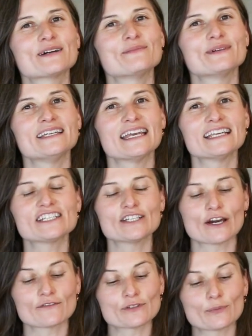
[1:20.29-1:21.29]
combination
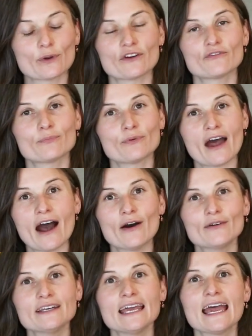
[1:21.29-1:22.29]
of Swerve
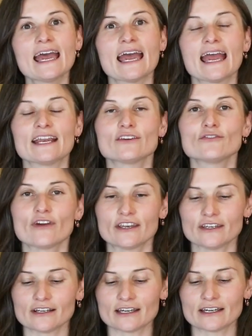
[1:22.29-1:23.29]
Brown and
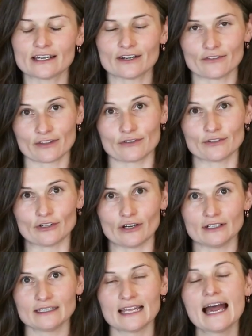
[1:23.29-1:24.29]
granular
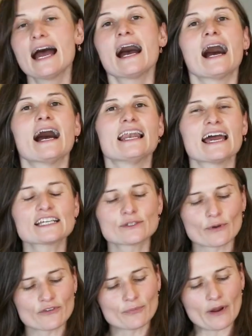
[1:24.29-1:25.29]
erythritol. I like
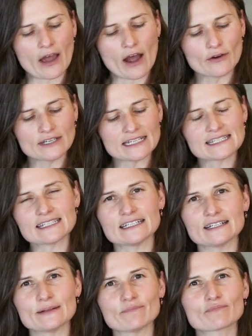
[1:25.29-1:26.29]
Swerve Brown. It's
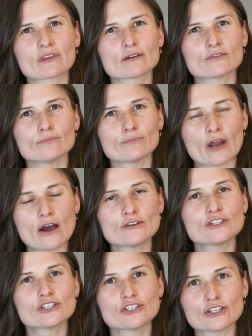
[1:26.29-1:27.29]
a
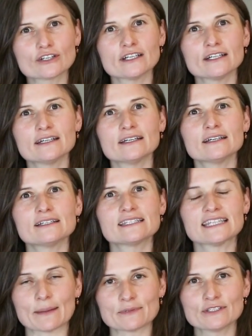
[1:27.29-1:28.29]
brown sugar
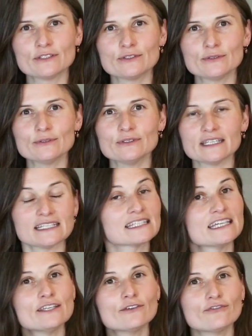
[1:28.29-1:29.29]
substitute. It's
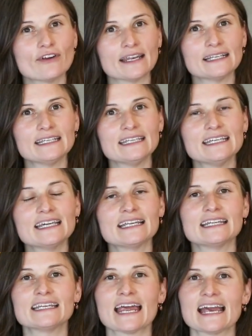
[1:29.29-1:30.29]
keto friendly
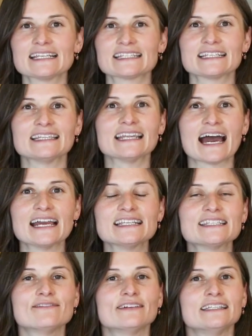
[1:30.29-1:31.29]
and it has a nice
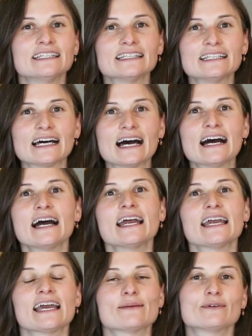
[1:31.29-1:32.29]
vanilla
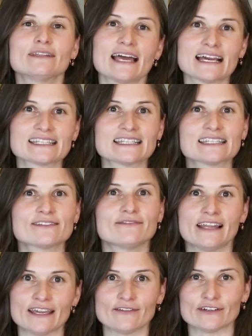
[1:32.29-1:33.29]
and molasses
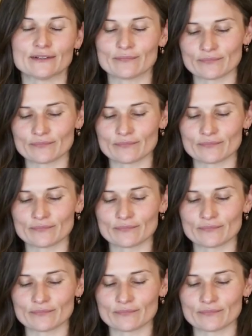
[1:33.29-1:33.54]
flavor.